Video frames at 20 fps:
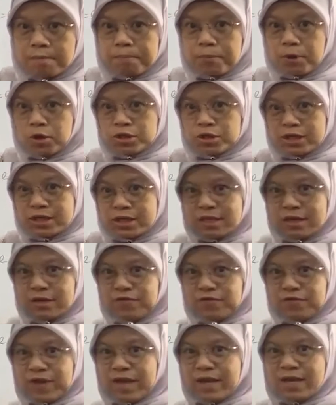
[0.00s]

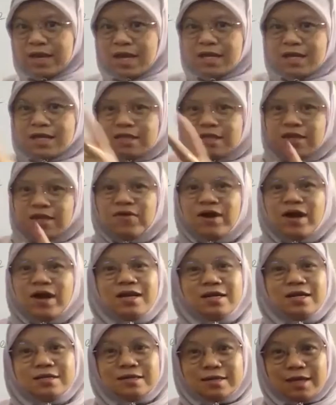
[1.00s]
positive and negative
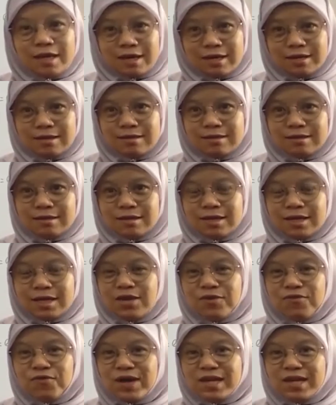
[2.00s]
are inside.
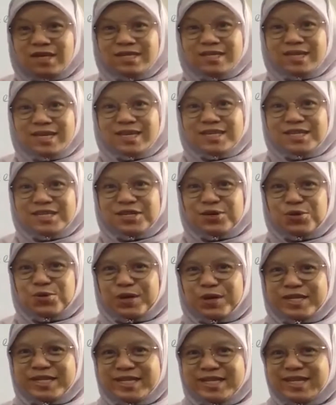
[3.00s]
If I change the
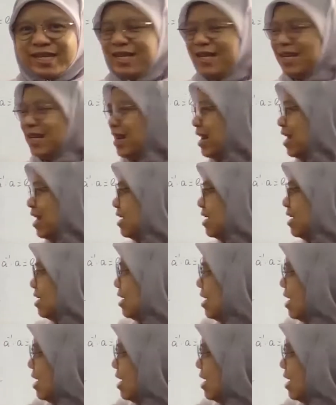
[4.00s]
question, like